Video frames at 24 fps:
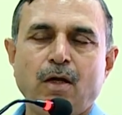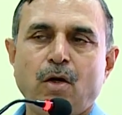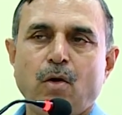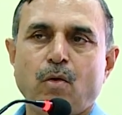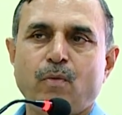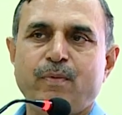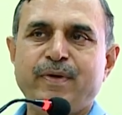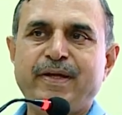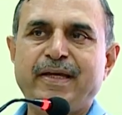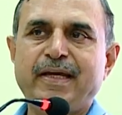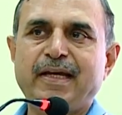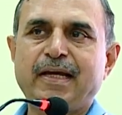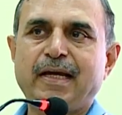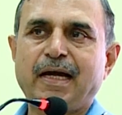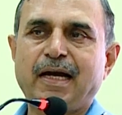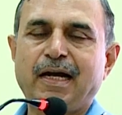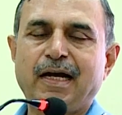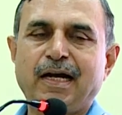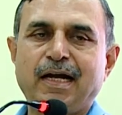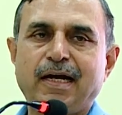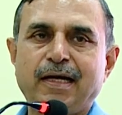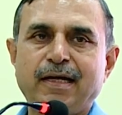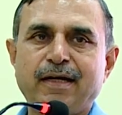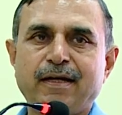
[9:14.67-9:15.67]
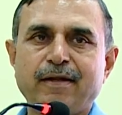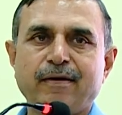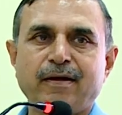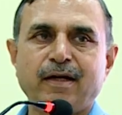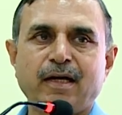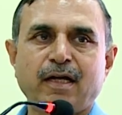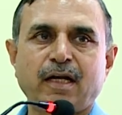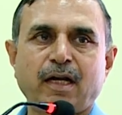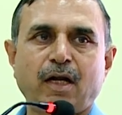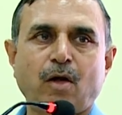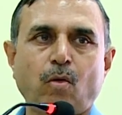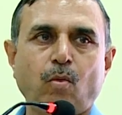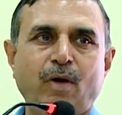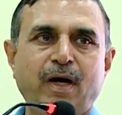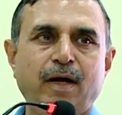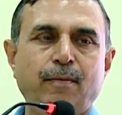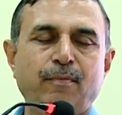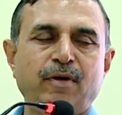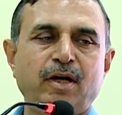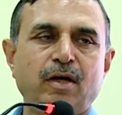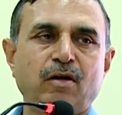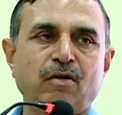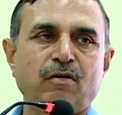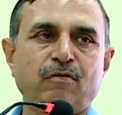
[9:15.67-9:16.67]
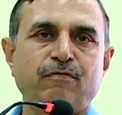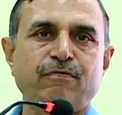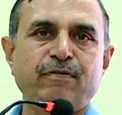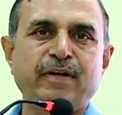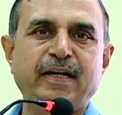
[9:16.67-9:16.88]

we had a requirement of